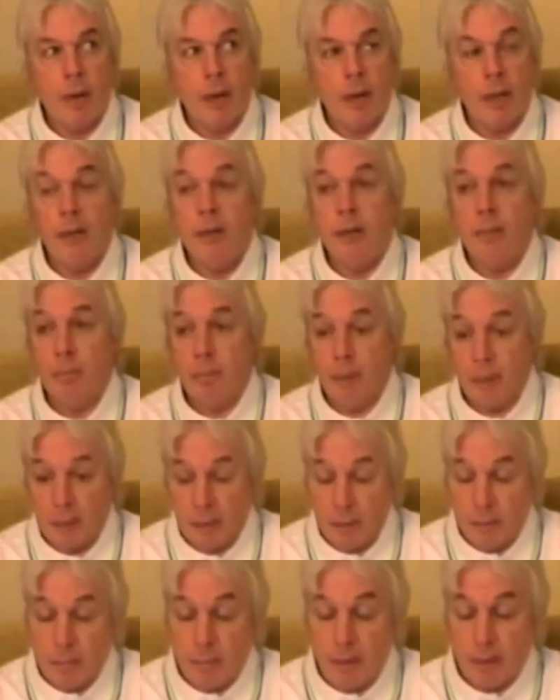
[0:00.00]
in
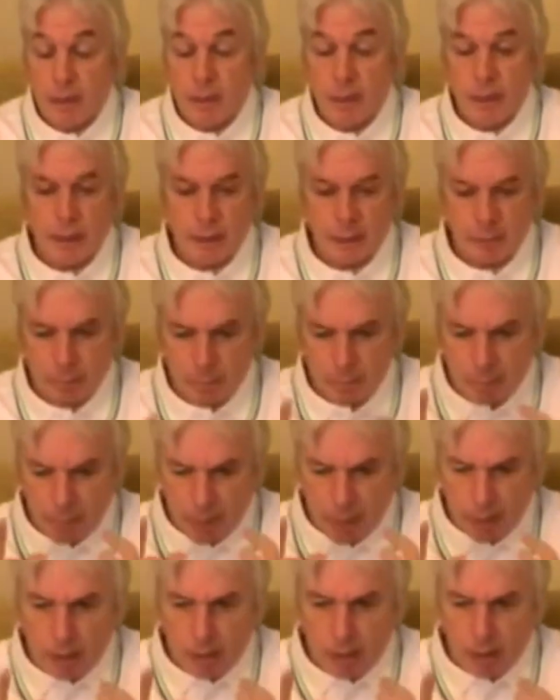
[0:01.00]
the
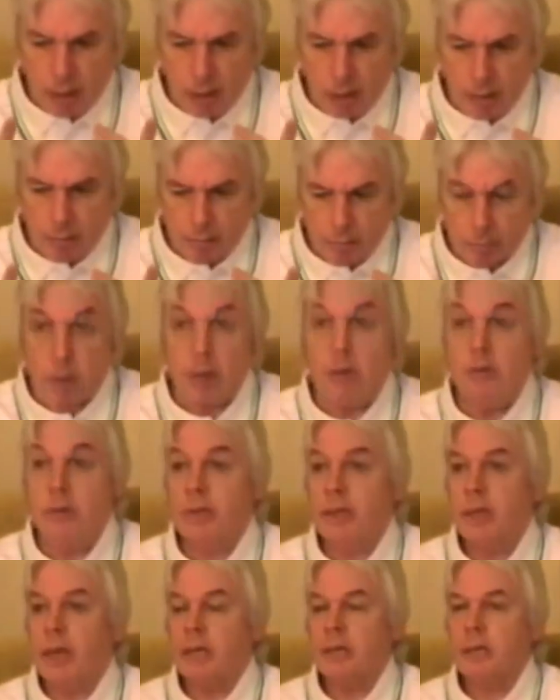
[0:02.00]

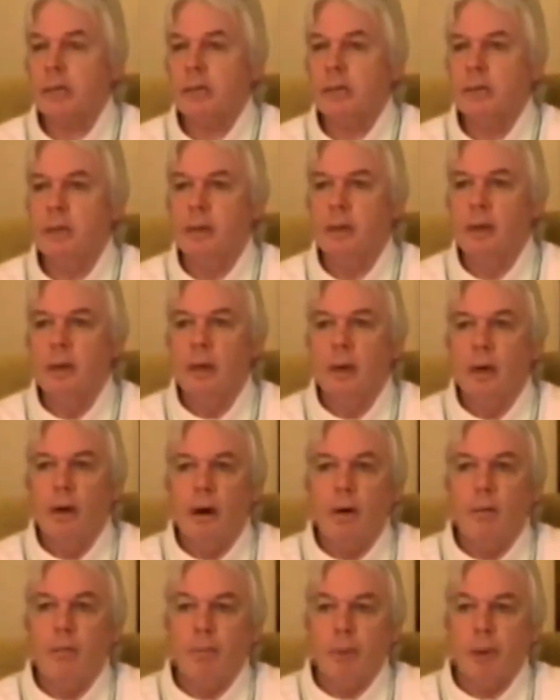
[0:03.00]
process
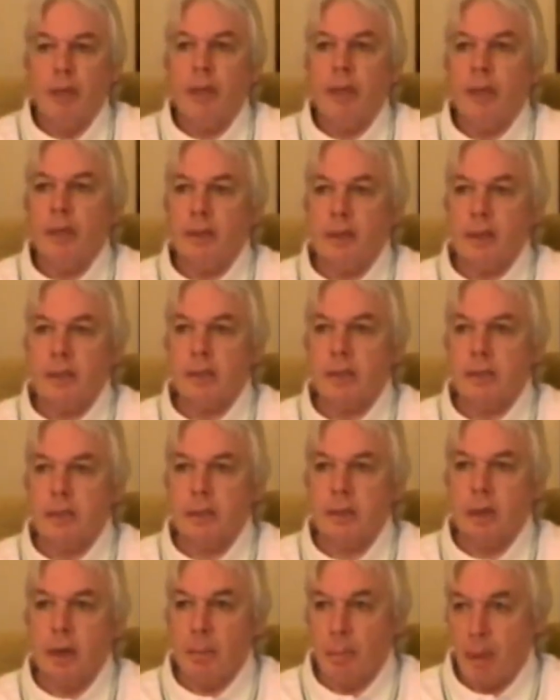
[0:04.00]
of bringing
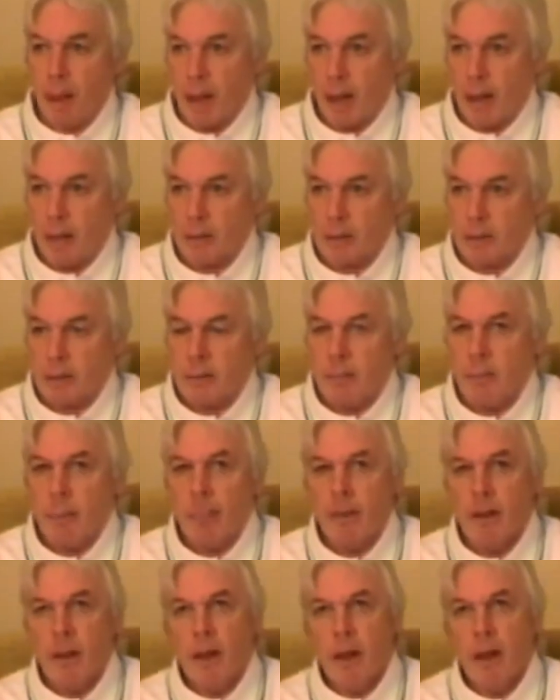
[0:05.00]
this about.
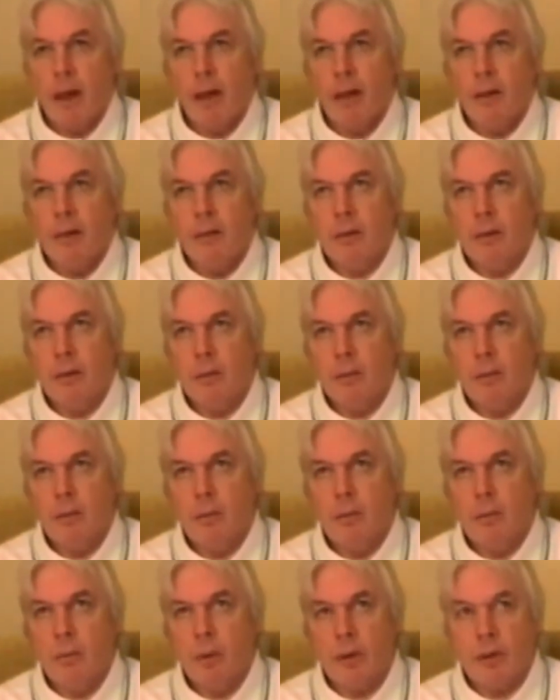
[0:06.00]
And
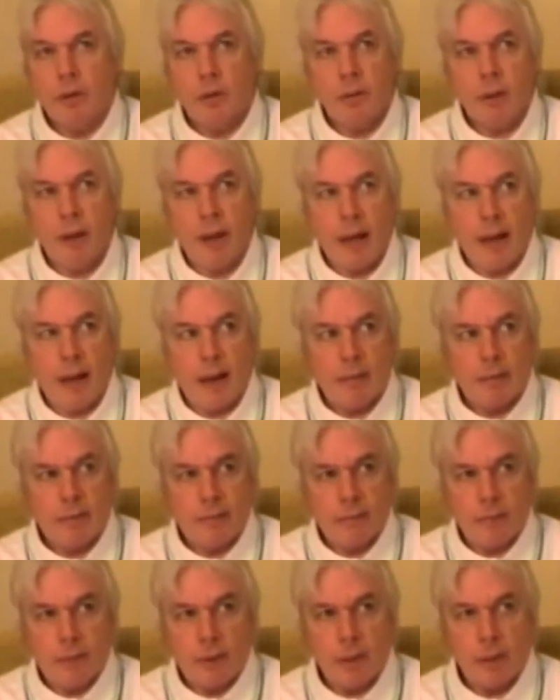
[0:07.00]
what you have
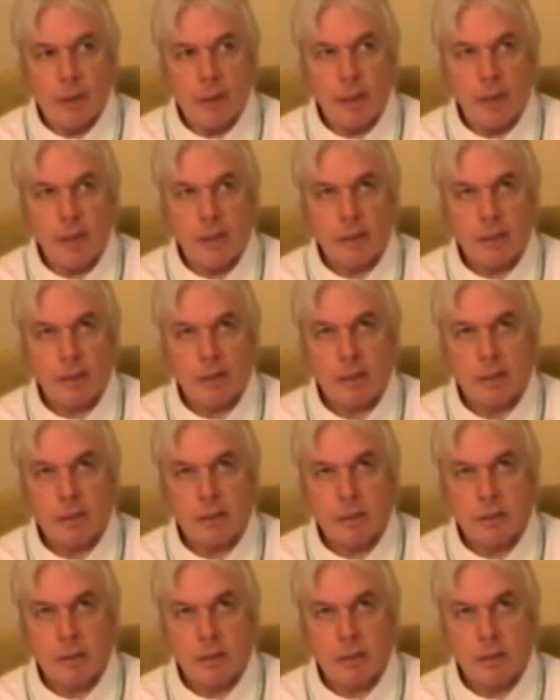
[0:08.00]
is